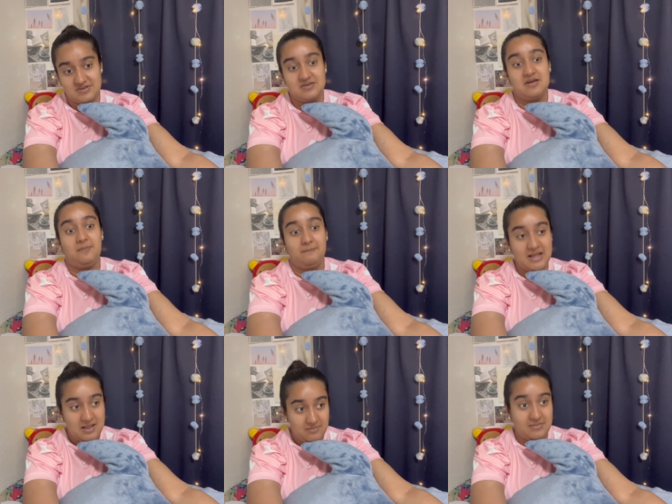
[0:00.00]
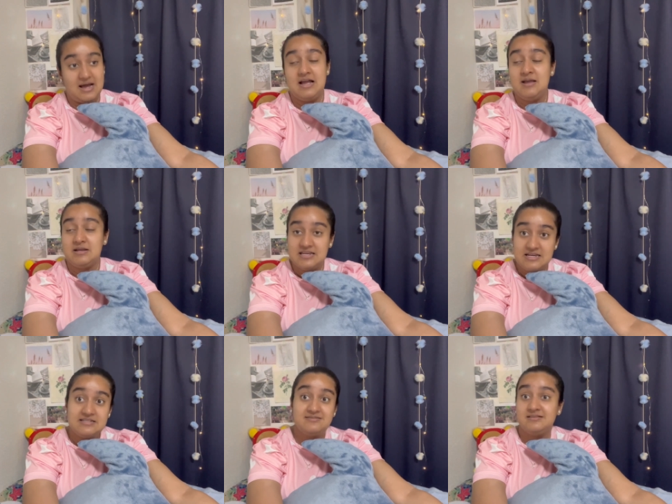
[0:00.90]
Yep. My
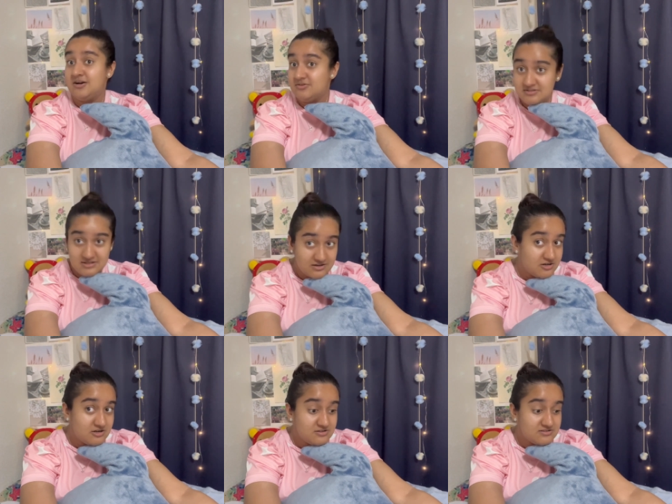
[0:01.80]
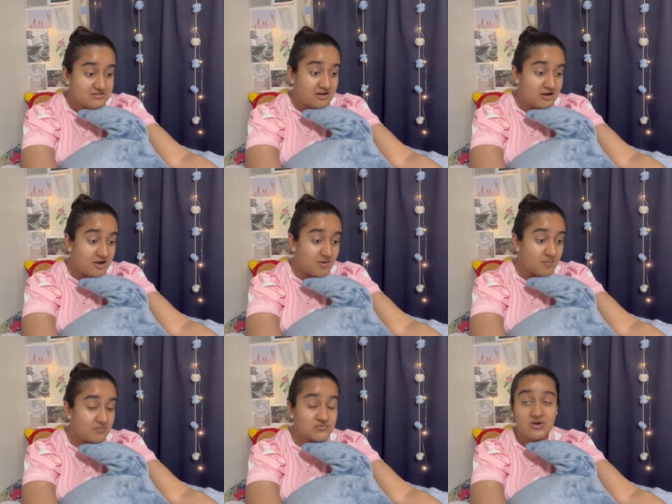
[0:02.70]
kids love stickers,
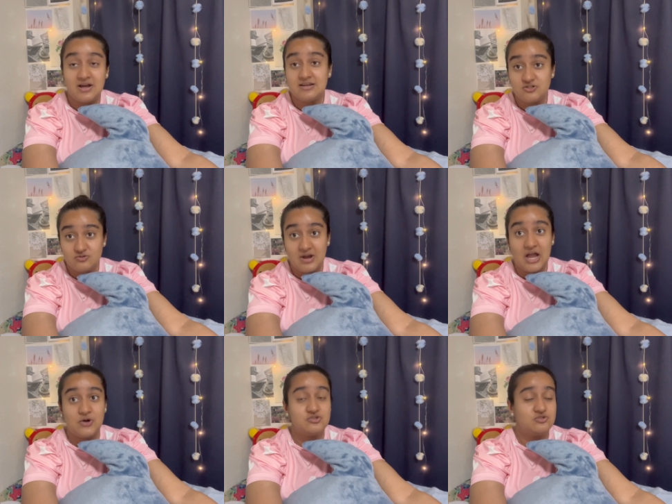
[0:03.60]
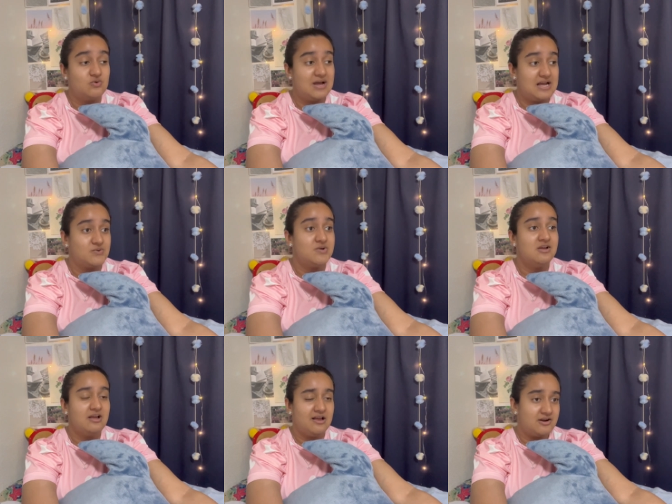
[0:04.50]
um, so I do have to have
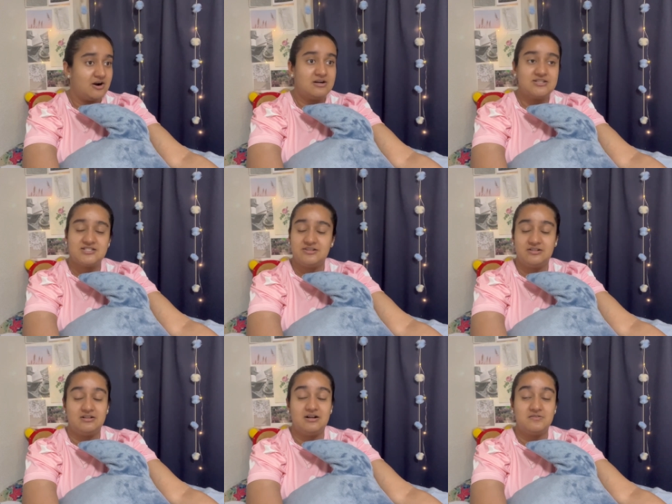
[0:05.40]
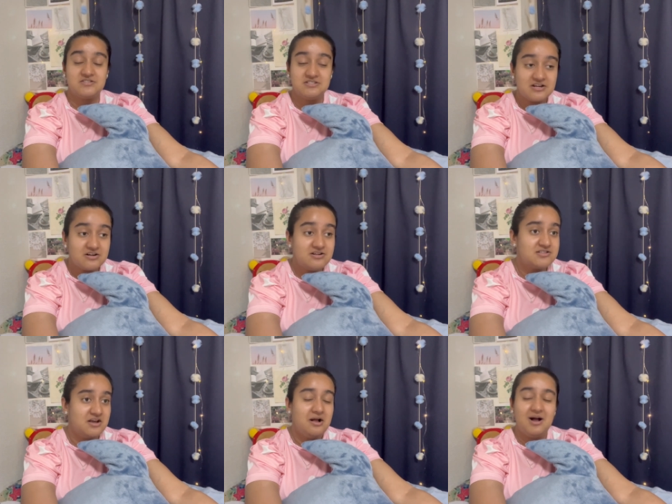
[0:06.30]
an arsenal of stickers.
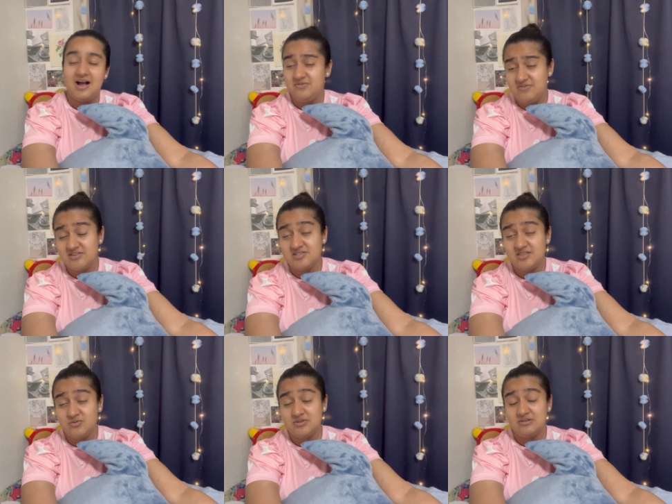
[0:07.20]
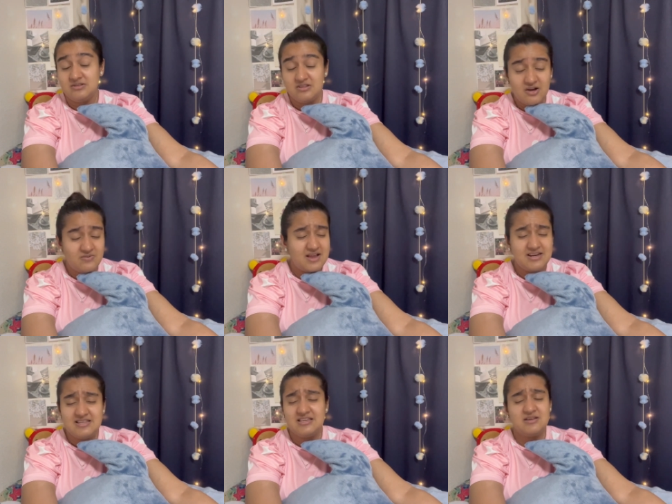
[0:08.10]
I wish they would love
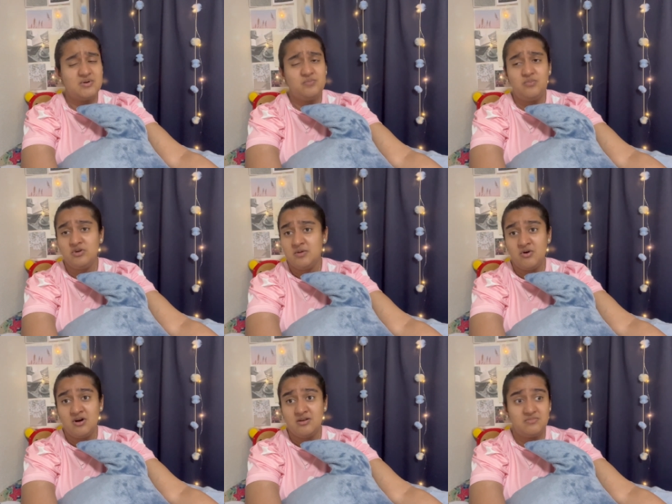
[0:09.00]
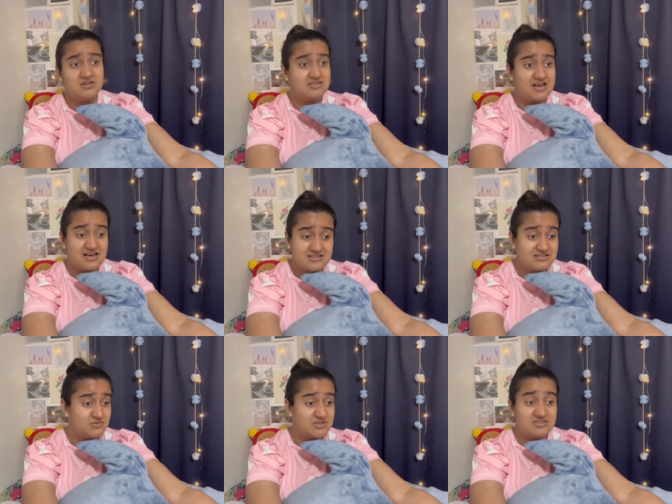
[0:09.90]
anything but Pokemon, but that
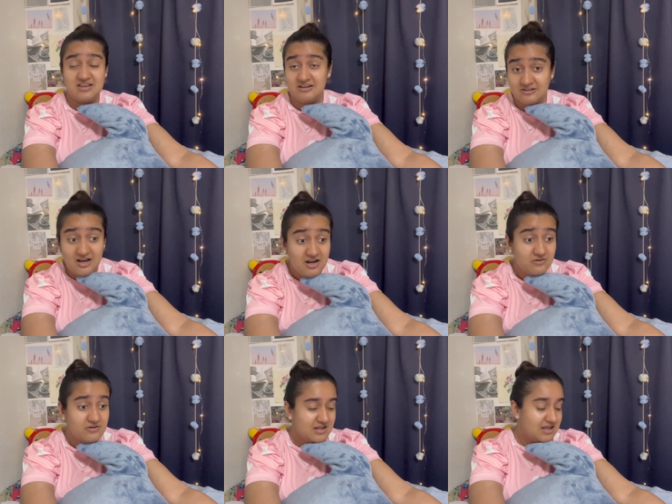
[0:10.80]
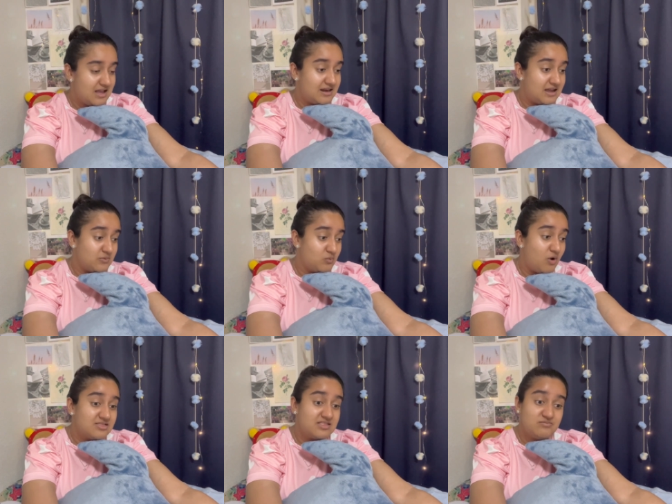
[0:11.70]
is what they love, and I
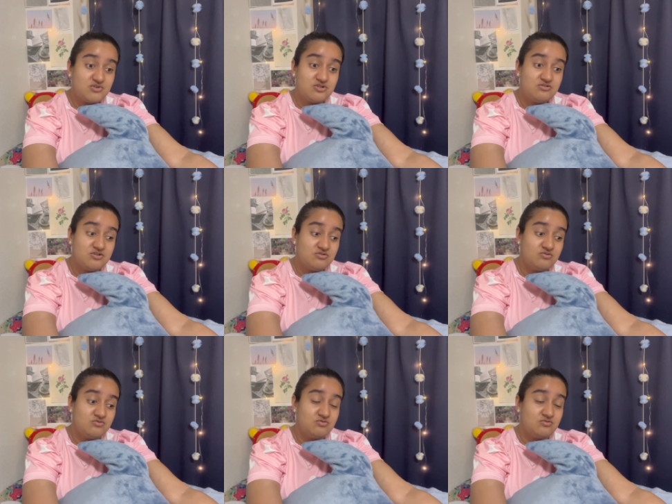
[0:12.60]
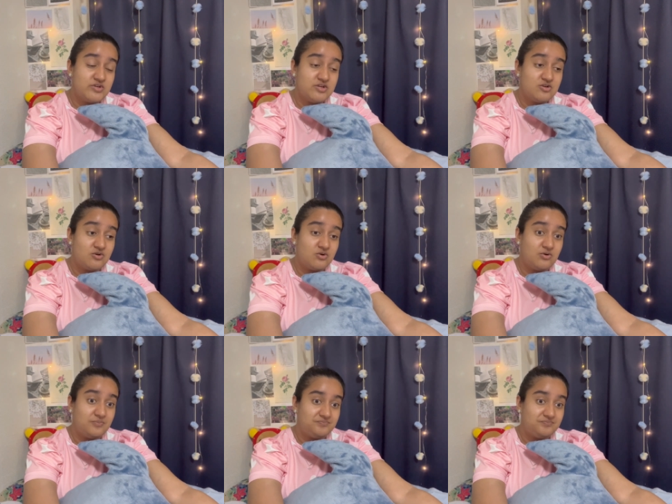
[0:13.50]
want them to, you know,